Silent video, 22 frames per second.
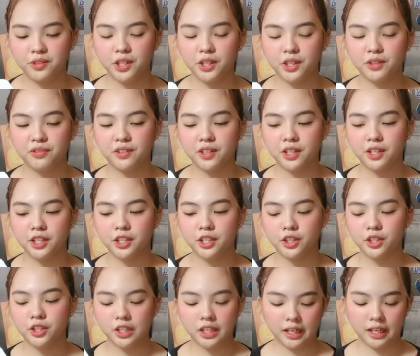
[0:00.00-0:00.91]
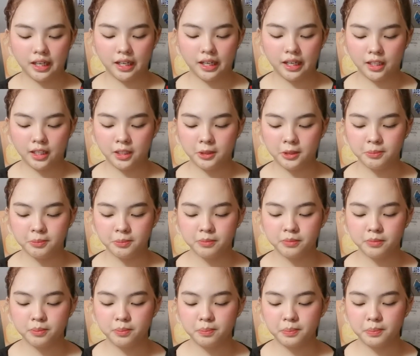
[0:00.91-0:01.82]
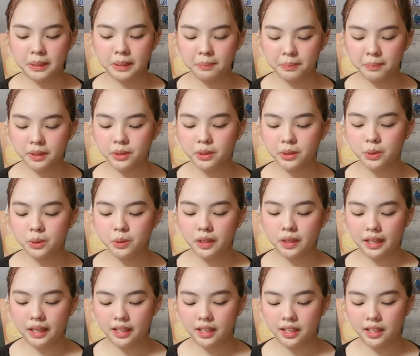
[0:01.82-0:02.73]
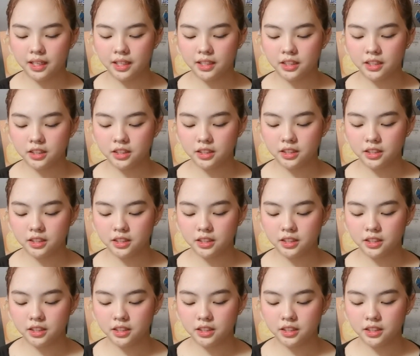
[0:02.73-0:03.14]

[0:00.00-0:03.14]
for your barbecue and